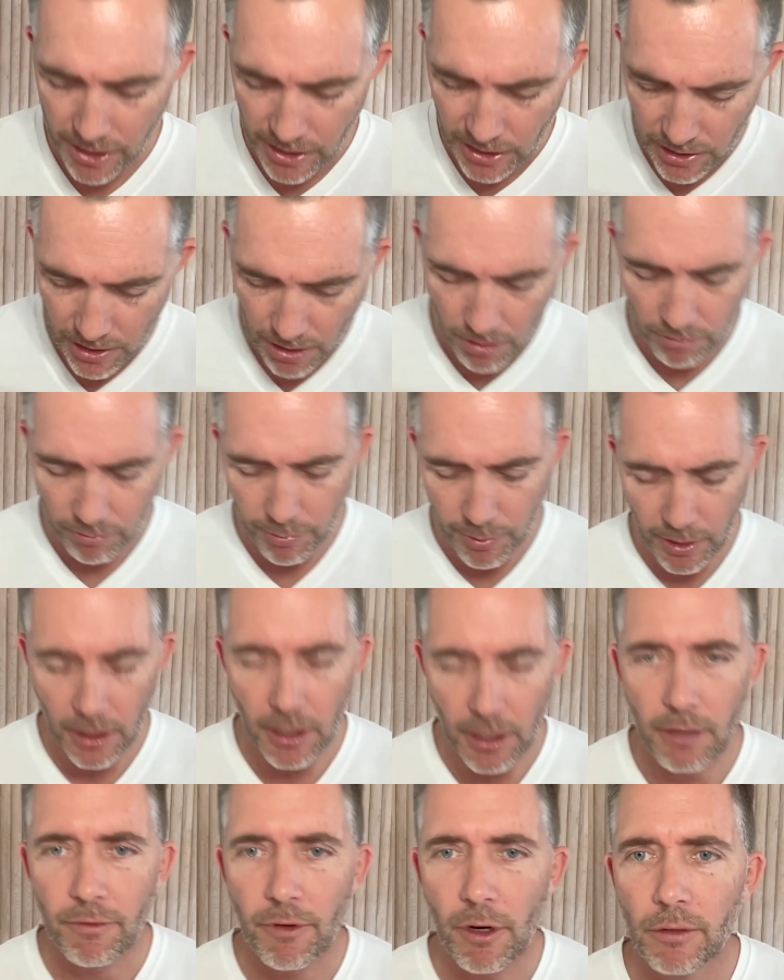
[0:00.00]
So I've been
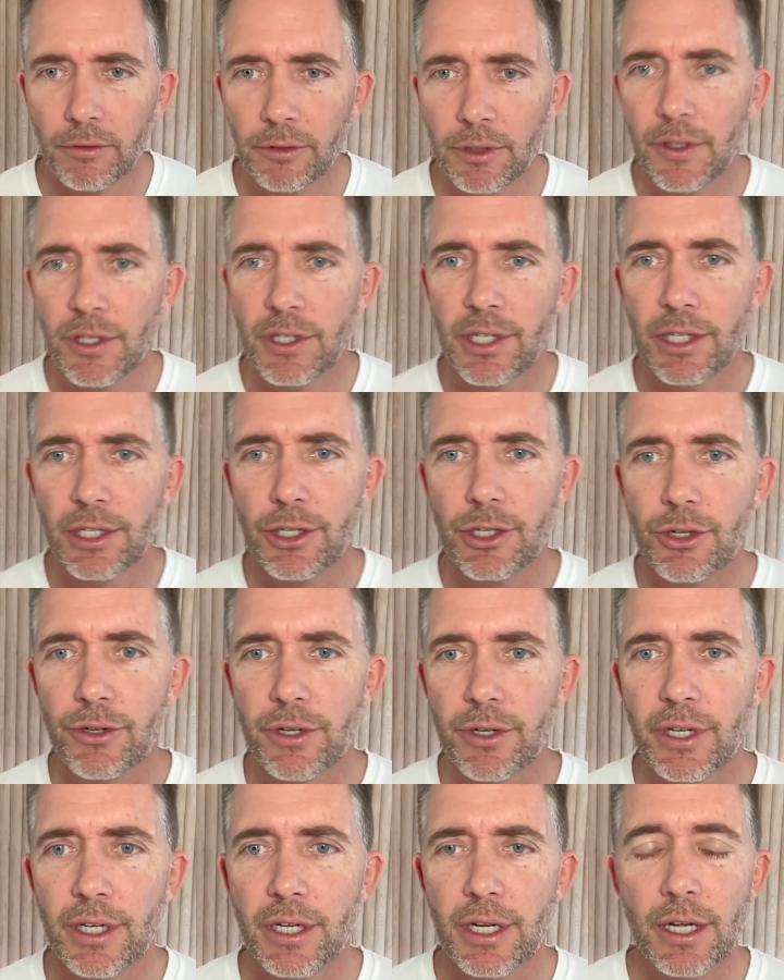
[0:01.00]
involved in this
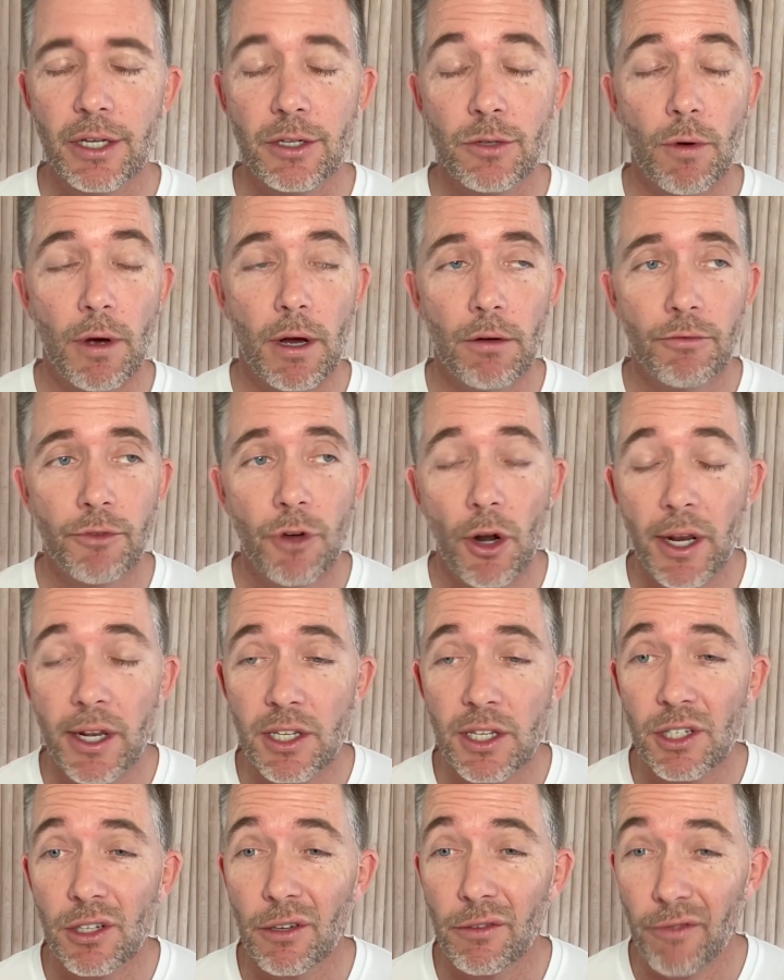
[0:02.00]
industry as well, not
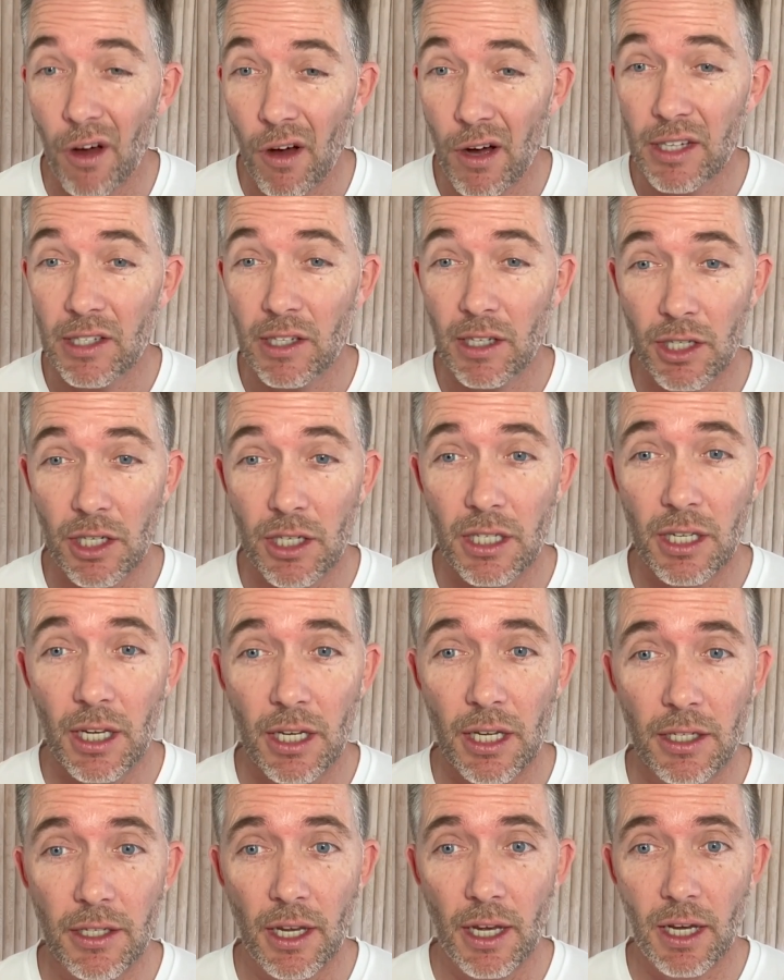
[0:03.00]
as an advisor, just
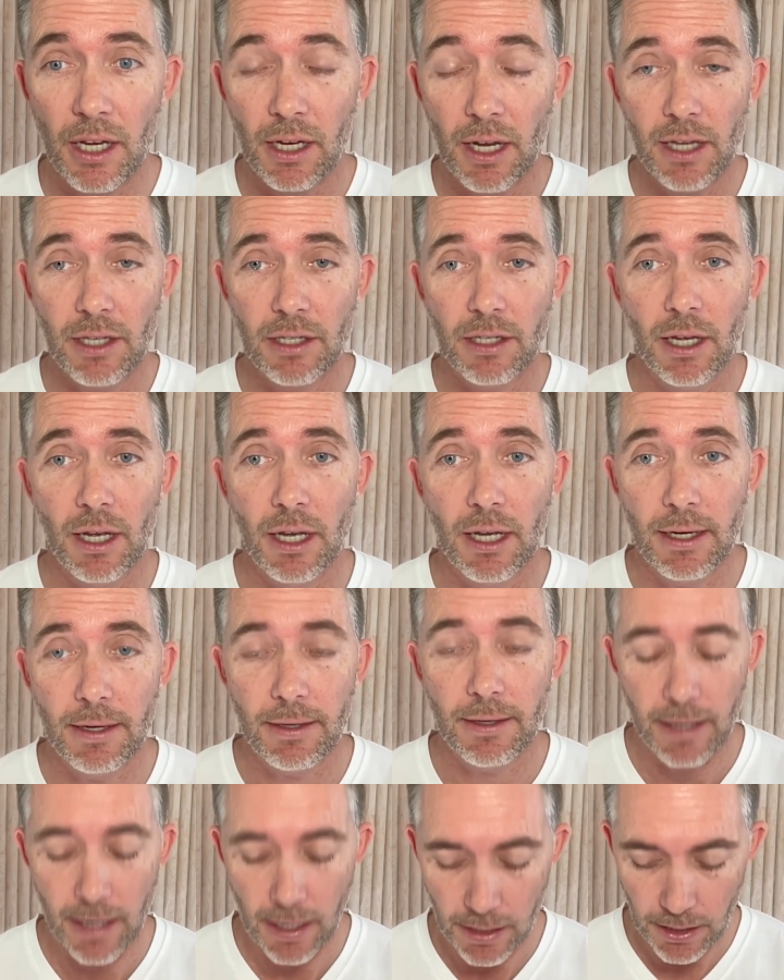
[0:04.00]
as
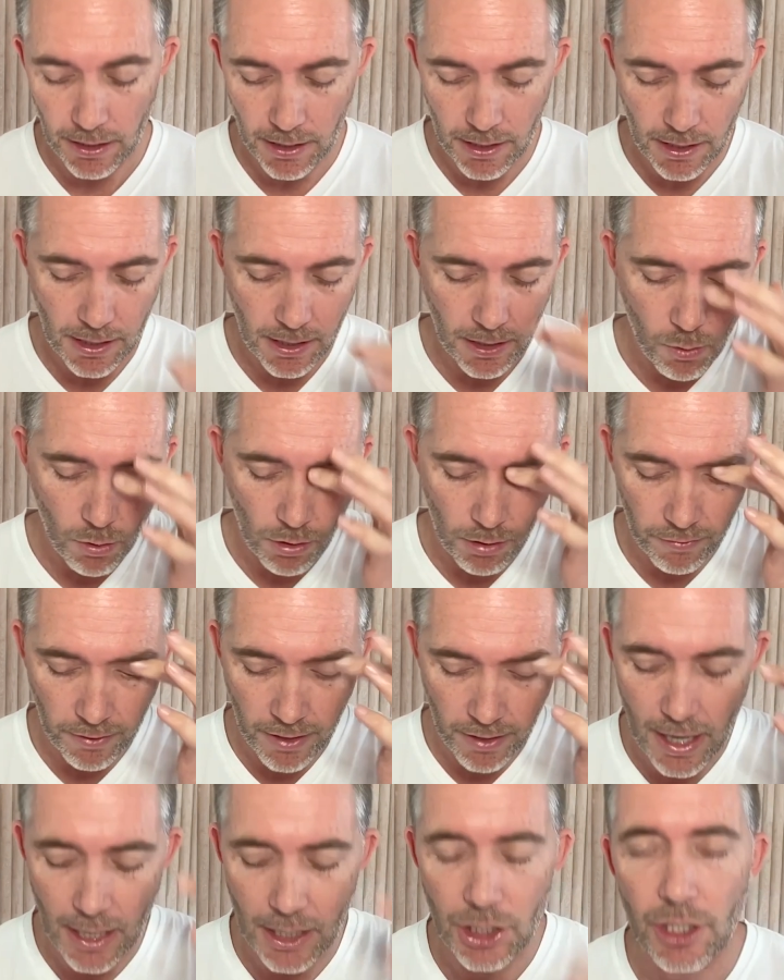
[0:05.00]
getting the
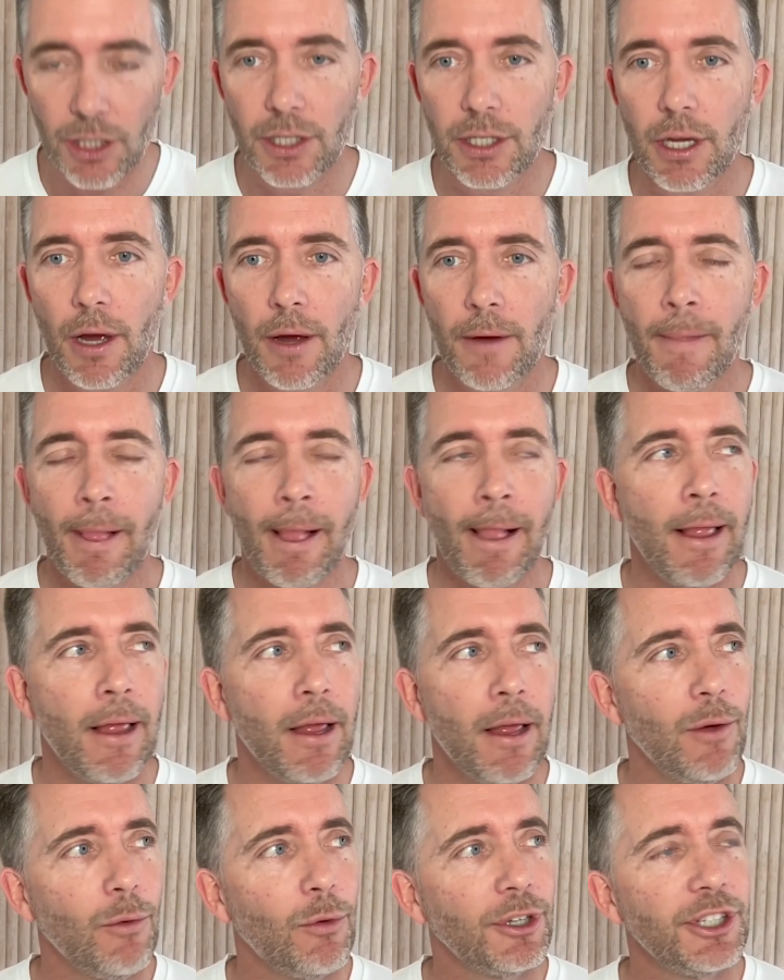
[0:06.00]
qualification. So
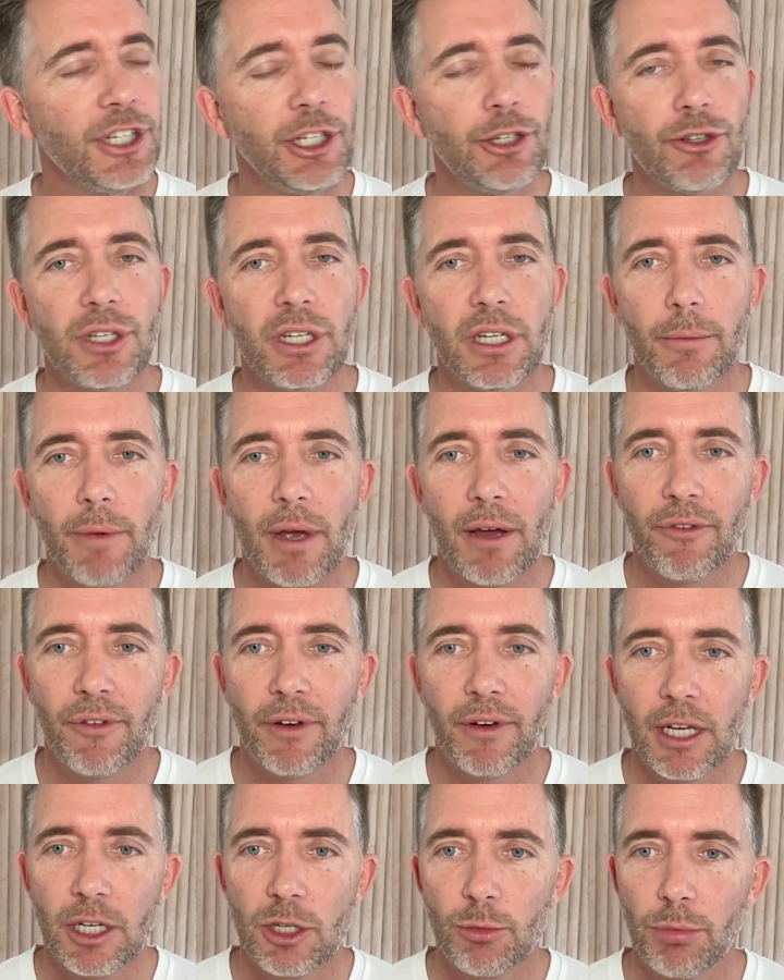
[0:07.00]
what's interesting about
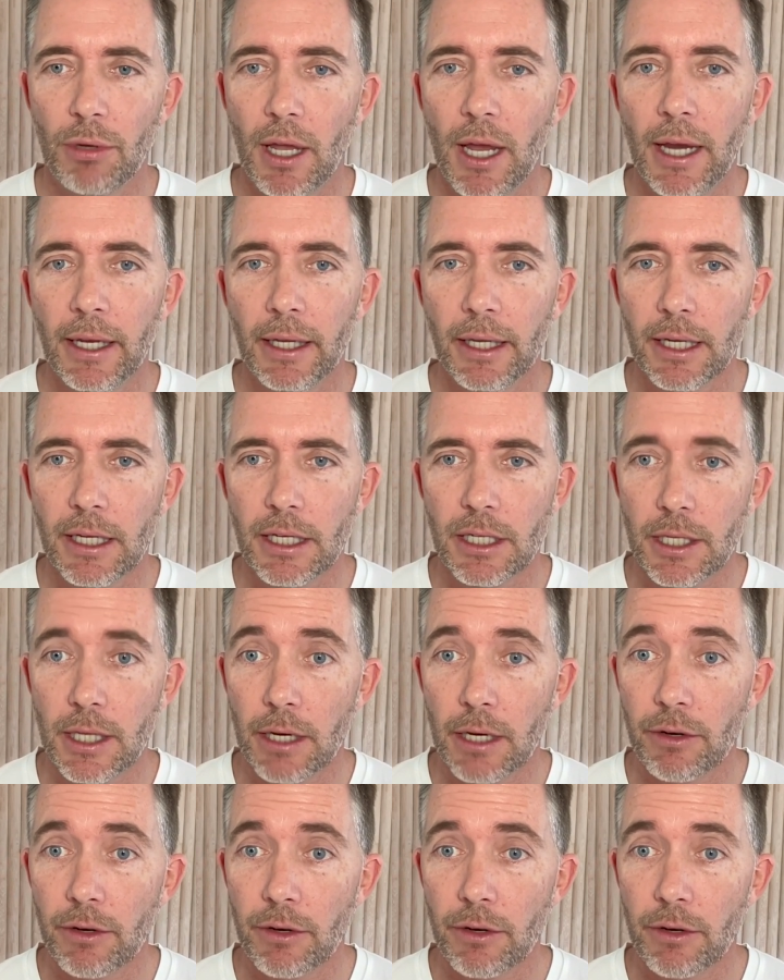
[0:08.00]
financial planning is